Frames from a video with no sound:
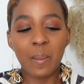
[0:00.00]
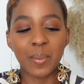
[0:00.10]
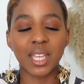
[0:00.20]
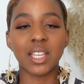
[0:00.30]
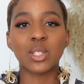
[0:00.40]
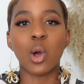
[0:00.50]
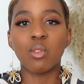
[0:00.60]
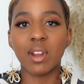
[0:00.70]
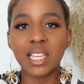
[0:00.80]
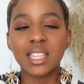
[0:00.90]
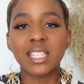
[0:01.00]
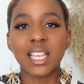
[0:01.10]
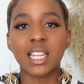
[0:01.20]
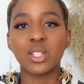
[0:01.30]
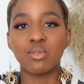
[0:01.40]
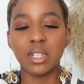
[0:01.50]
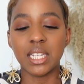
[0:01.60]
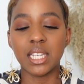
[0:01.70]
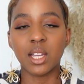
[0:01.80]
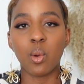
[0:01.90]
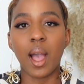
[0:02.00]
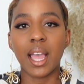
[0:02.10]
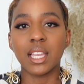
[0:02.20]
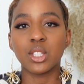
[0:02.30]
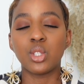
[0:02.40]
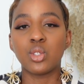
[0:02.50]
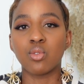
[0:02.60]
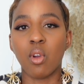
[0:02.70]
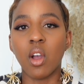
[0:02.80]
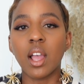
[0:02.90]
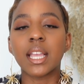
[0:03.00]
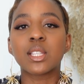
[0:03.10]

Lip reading: because already the scent is really quite strong.